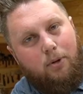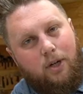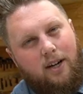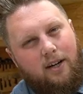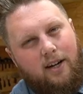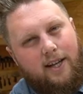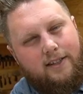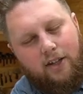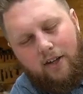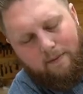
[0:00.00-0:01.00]
put it
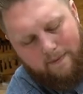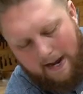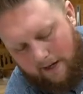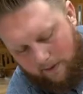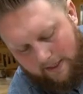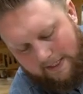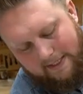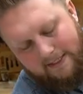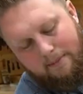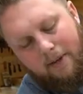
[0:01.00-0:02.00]
underneath so you can find it really
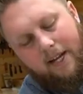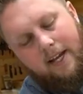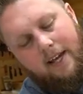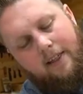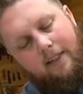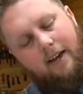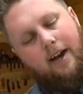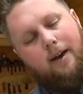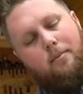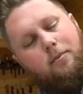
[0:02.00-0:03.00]
easy. But
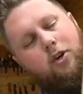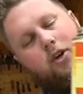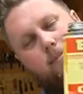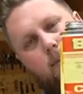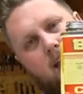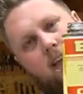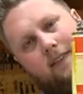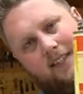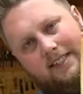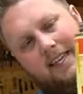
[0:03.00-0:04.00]
um, you can buy it
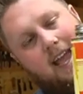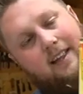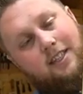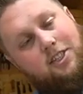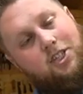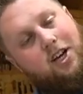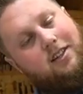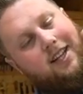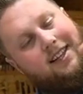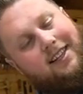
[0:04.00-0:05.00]
in this gallon
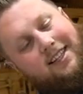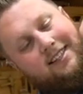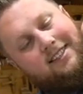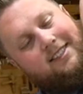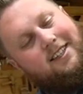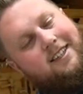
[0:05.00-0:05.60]
jug like this